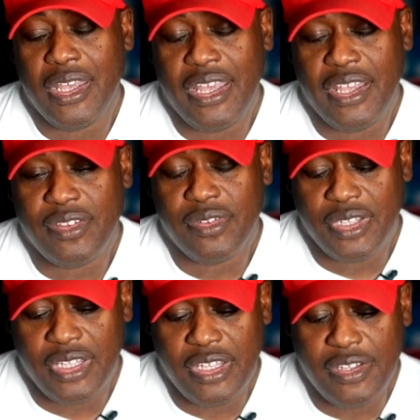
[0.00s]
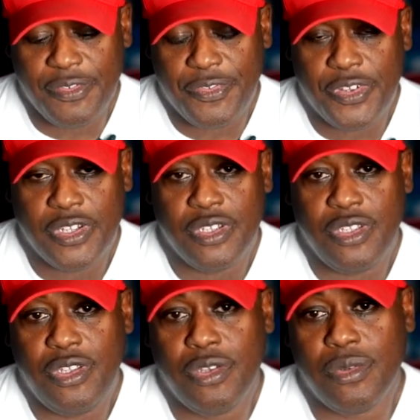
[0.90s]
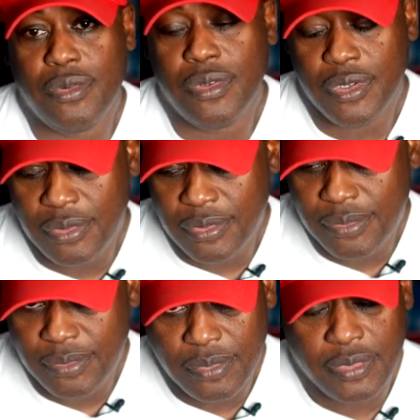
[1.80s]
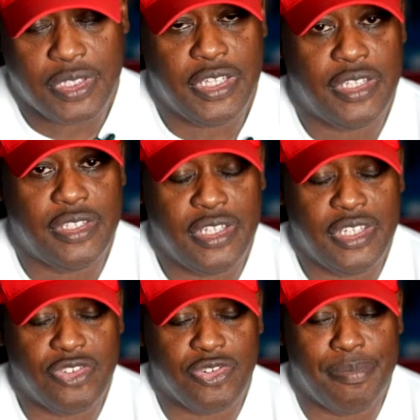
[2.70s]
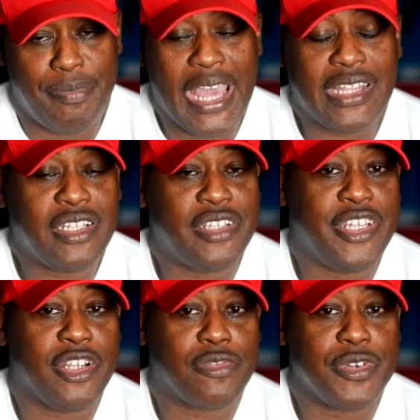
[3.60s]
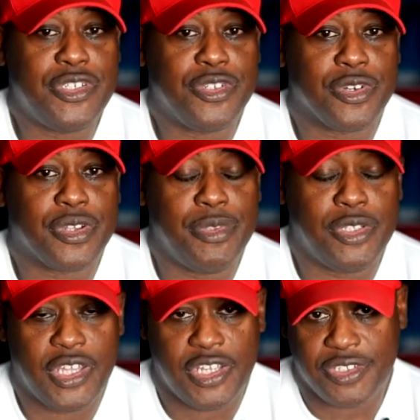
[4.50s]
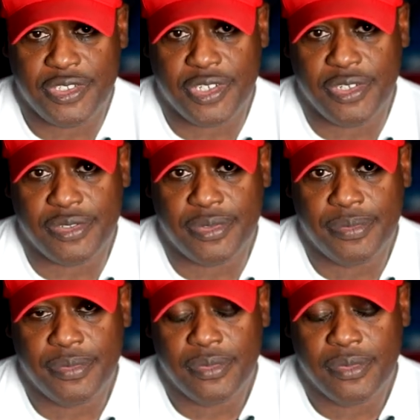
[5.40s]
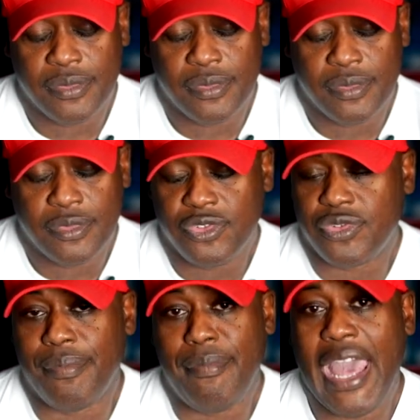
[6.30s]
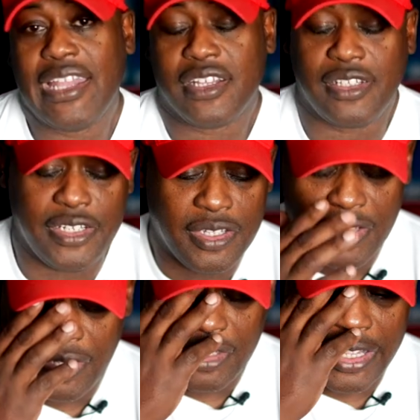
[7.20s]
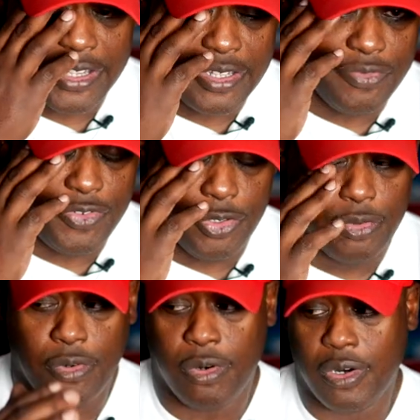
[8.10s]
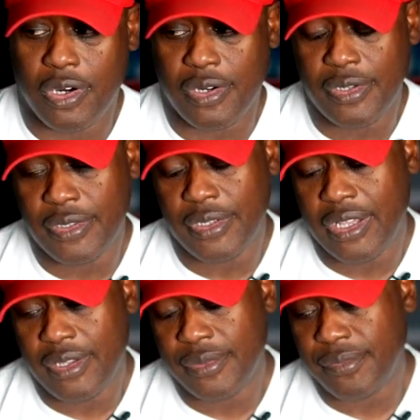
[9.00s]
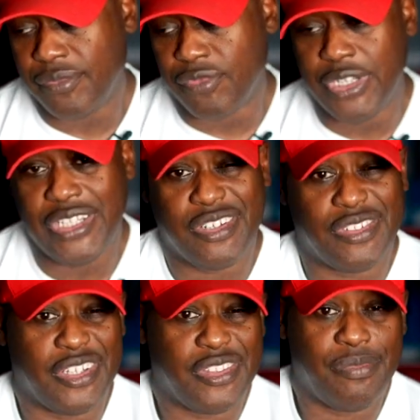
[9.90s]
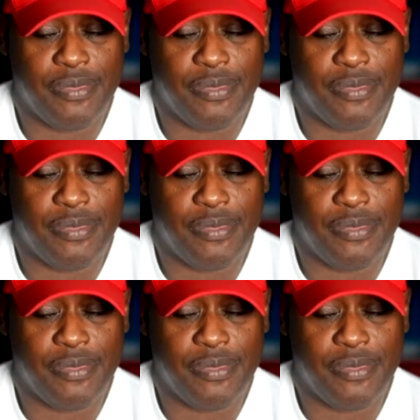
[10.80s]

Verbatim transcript: And if you can dramatically increase your communication skills, dramatically, like if you are reading on a,